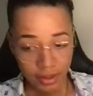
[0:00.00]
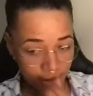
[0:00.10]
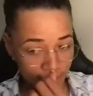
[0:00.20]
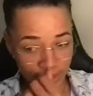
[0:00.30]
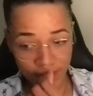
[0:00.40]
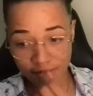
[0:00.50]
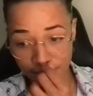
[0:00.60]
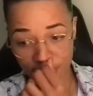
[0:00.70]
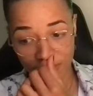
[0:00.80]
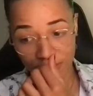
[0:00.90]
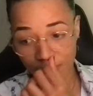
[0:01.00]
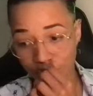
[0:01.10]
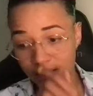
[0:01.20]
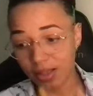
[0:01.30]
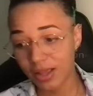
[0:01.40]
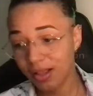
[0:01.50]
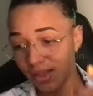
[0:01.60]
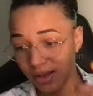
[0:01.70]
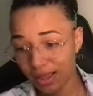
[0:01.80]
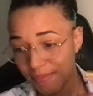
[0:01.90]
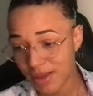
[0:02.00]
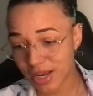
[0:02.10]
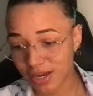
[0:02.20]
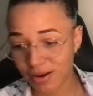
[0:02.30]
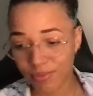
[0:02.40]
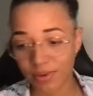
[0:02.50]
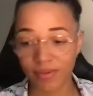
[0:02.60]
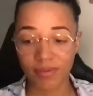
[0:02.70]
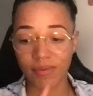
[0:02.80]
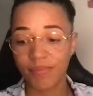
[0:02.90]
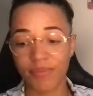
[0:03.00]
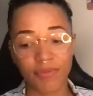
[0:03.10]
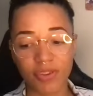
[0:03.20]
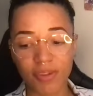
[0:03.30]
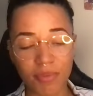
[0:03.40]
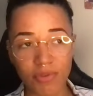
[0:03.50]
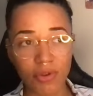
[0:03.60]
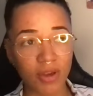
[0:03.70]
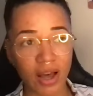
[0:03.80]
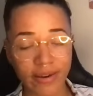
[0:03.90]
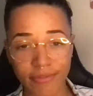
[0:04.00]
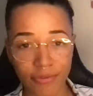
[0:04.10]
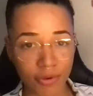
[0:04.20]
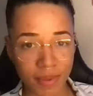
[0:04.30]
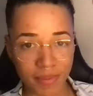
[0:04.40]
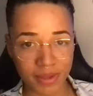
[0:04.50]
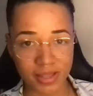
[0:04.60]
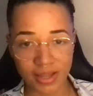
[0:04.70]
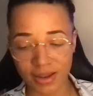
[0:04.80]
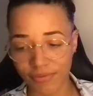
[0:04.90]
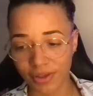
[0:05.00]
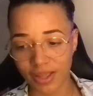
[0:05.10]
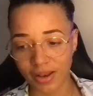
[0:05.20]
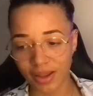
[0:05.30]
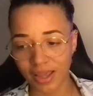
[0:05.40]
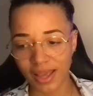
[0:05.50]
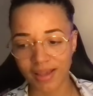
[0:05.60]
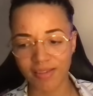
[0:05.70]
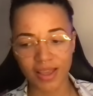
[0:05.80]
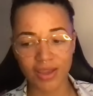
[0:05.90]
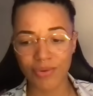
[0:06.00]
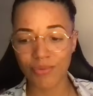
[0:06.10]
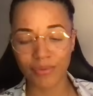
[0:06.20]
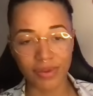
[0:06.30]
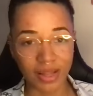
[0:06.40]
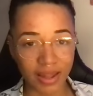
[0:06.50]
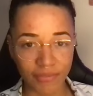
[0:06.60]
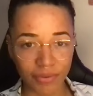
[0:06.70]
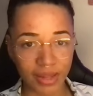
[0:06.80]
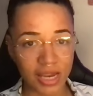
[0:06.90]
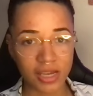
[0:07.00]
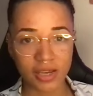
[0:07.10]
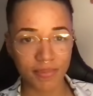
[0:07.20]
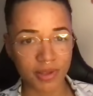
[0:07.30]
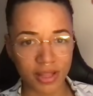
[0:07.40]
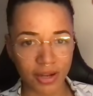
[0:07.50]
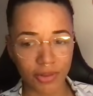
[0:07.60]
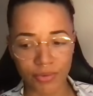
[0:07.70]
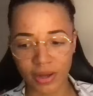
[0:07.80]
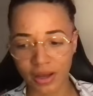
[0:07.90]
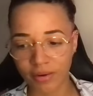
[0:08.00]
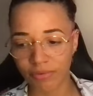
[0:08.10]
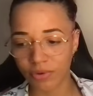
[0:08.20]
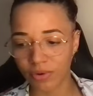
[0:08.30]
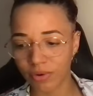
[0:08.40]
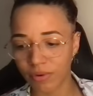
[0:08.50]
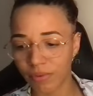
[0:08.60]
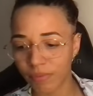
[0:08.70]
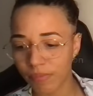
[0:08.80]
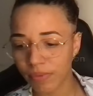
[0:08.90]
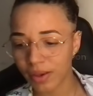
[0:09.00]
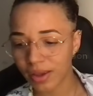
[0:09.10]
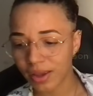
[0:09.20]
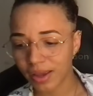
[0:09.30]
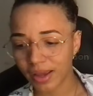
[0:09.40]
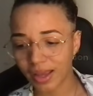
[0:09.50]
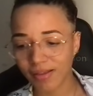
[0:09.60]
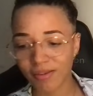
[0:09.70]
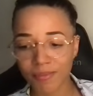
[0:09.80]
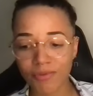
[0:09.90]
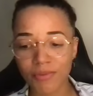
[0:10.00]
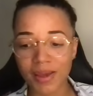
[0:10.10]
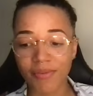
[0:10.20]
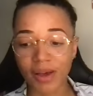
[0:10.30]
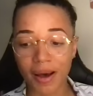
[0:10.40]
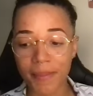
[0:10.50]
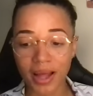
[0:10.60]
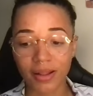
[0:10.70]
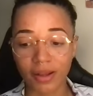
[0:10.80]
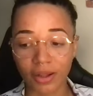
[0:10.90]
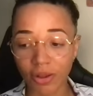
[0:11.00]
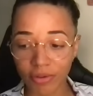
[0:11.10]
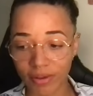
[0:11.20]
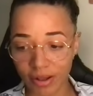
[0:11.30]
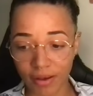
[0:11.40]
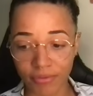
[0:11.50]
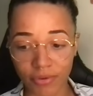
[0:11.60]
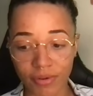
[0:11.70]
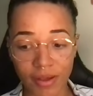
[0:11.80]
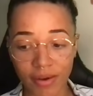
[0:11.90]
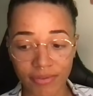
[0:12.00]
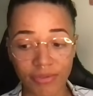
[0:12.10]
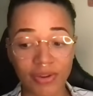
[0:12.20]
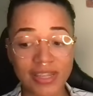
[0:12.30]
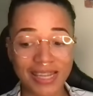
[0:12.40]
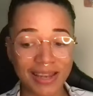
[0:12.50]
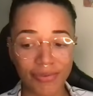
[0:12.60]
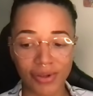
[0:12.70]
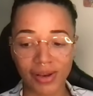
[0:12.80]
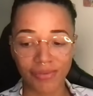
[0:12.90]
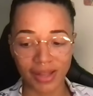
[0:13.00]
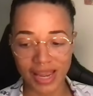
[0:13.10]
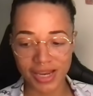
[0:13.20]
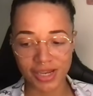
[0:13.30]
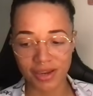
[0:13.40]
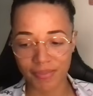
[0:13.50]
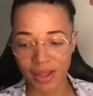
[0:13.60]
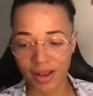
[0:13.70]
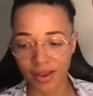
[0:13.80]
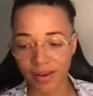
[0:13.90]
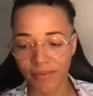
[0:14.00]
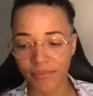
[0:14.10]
I can't even. So one thing that they mentioned was for some of you, kung fu may be significant. Okay, say you you left a relationship, you started doing kung fu, or okay, some of you may have come out of the closet after after a significant relationship ended.